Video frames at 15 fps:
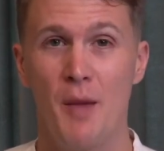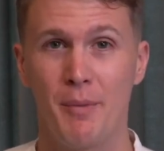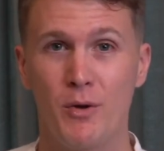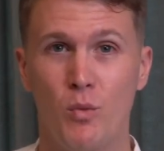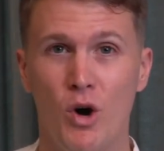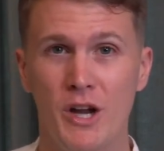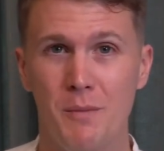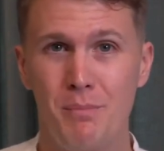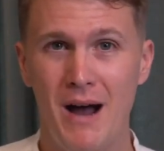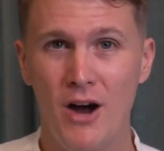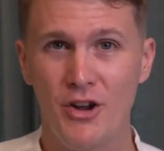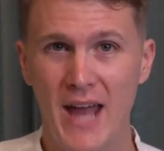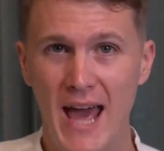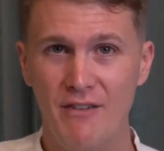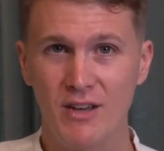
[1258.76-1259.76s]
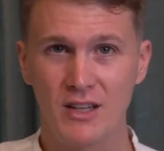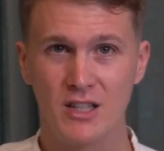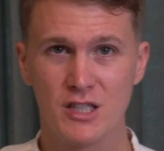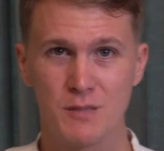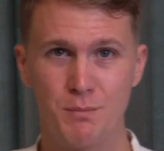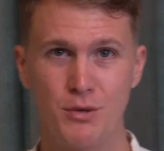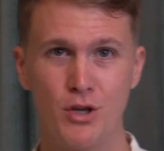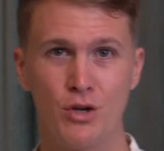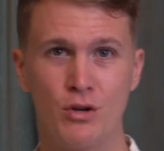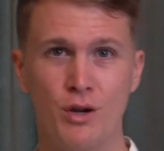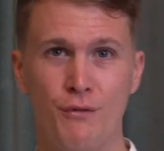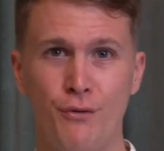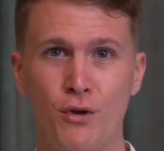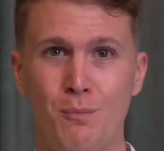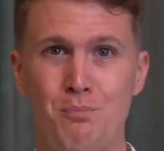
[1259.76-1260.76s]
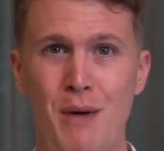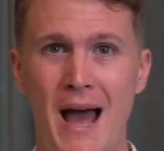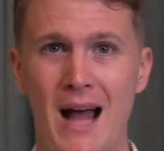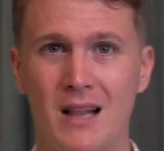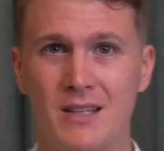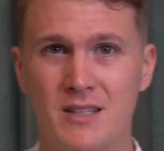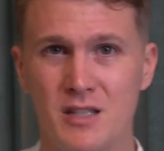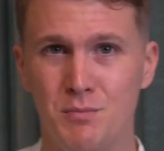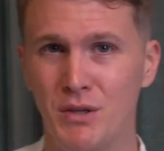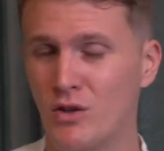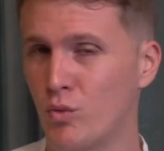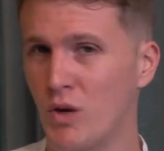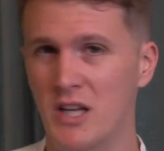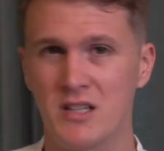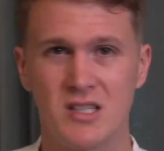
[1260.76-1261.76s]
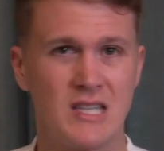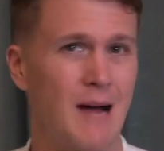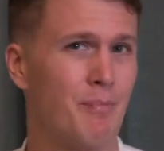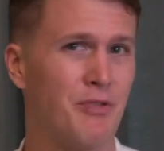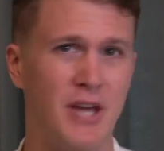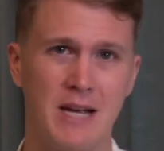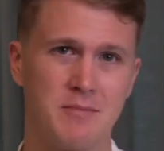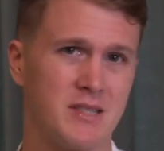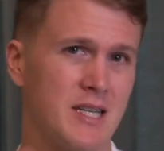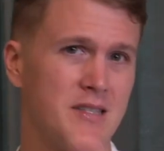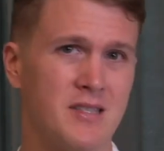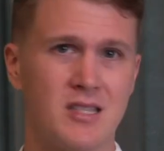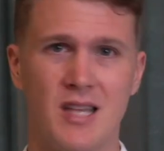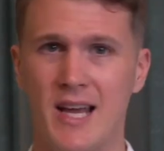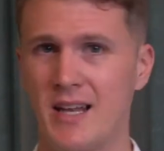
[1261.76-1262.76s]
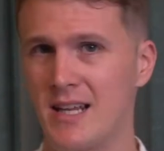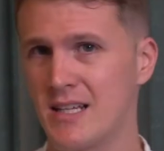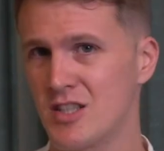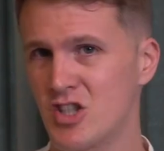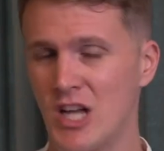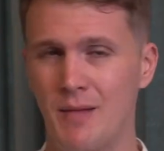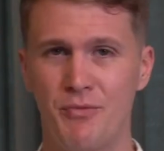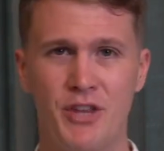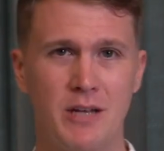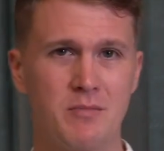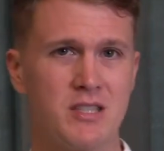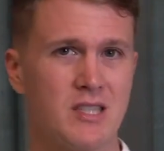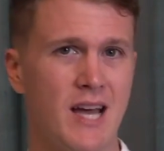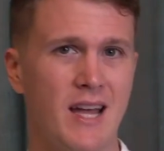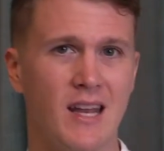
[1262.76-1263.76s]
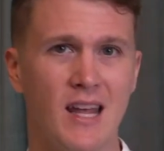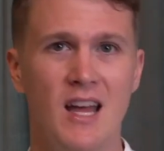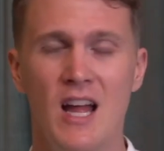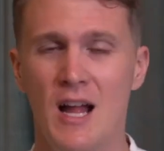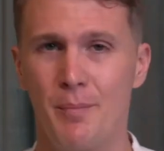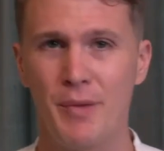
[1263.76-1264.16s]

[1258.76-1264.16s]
But what about having this beautiful balance between sometimes unsteady and sometimes steady?